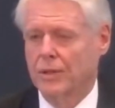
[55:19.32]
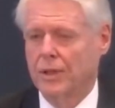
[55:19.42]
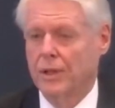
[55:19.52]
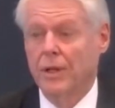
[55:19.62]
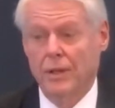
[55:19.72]

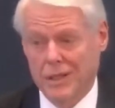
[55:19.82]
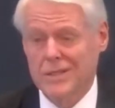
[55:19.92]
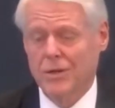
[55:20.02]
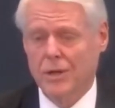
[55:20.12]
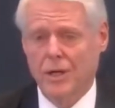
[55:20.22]
That's how
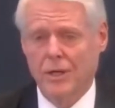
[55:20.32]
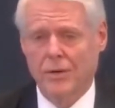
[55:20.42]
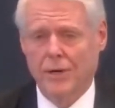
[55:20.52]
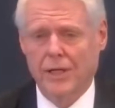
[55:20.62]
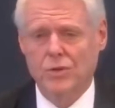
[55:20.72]
God
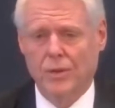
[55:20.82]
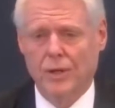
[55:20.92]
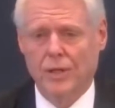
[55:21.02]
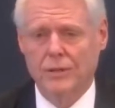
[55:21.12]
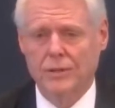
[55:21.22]
interacts with
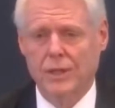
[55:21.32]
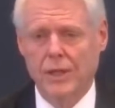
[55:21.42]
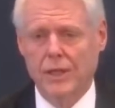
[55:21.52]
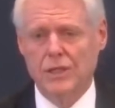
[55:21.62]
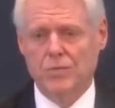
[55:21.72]
us. He
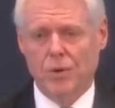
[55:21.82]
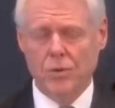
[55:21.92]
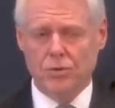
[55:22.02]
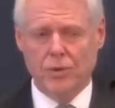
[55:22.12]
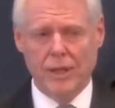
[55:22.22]
spoke
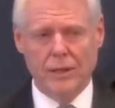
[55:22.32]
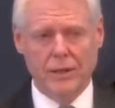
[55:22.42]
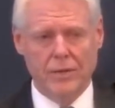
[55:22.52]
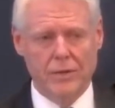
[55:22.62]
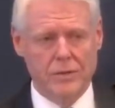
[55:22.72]
directly
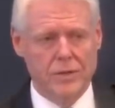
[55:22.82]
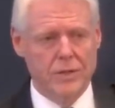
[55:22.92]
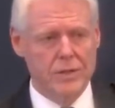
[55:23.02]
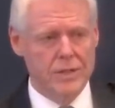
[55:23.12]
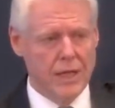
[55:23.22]
to the
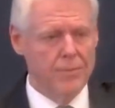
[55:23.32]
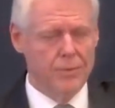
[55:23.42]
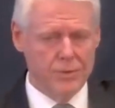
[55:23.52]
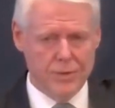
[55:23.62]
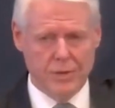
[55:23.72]
disciples, the
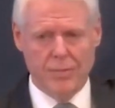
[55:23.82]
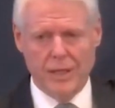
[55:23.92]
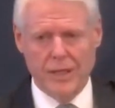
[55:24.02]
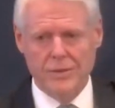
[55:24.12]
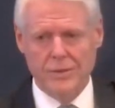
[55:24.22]

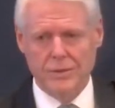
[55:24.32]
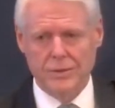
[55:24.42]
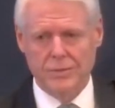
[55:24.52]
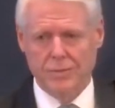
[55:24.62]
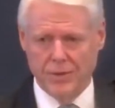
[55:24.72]
apostles,
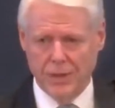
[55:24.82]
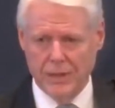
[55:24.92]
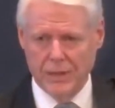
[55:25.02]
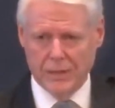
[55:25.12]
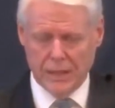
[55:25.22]
but then he
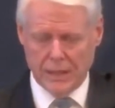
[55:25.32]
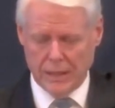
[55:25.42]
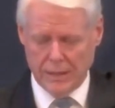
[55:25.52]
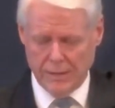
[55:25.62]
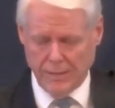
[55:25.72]
died.
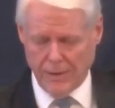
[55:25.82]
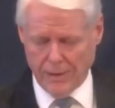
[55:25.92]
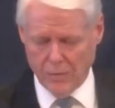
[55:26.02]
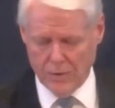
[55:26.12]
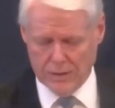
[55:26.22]
He went
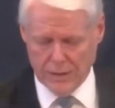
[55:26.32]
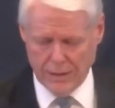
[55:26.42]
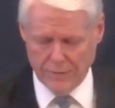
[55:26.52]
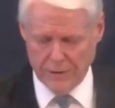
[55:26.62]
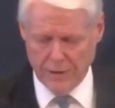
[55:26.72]
to heaven.
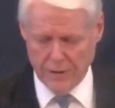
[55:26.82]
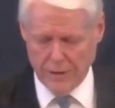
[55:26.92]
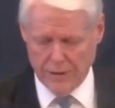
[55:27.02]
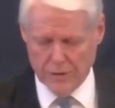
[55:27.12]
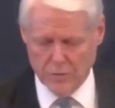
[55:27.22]

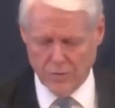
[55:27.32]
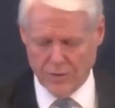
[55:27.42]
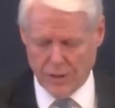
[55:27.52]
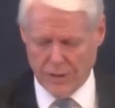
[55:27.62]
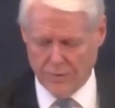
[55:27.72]
He's with God
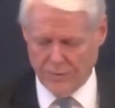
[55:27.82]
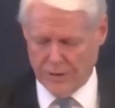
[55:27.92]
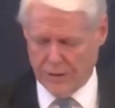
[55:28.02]
the Father.